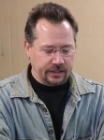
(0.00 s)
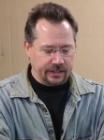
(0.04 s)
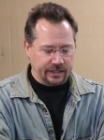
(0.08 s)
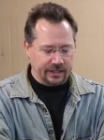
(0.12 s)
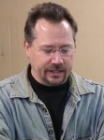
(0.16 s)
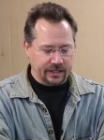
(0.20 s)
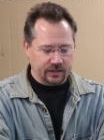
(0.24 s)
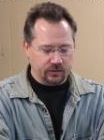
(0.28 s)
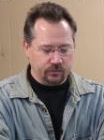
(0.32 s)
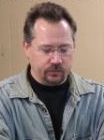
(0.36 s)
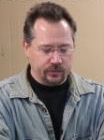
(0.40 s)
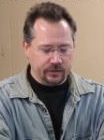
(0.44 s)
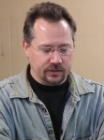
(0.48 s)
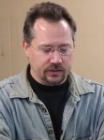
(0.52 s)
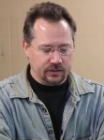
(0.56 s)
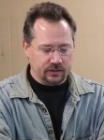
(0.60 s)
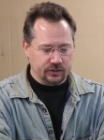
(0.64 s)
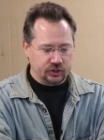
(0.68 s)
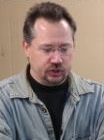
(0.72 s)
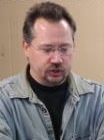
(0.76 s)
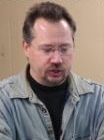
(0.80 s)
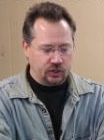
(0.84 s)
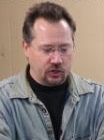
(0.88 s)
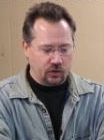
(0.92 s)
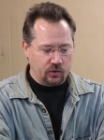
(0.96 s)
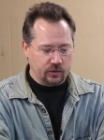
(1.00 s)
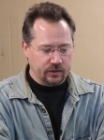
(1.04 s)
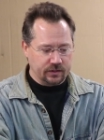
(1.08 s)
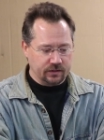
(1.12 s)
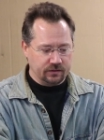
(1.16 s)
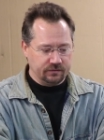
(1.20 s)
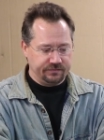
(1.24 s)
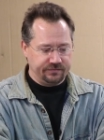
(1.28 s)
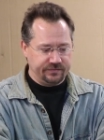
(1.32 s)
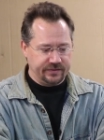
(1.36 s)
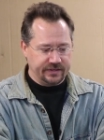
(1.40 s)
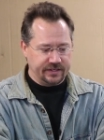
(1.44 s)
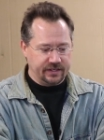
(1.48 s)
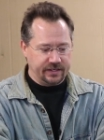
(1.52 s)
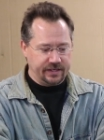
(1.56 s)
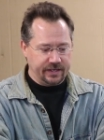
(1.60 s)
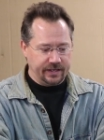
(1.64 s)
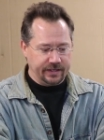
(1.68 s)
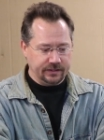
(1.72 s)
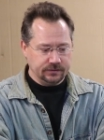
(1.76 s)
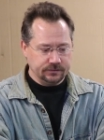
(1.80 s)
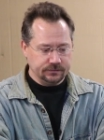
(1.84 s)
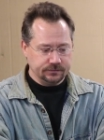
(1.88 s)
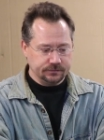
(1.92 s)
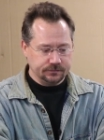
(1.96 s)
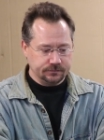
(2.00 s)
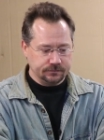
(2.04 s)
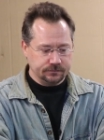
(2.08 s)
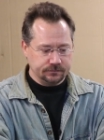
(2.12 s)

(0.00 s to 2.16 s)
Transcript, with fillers: And we'll show config again.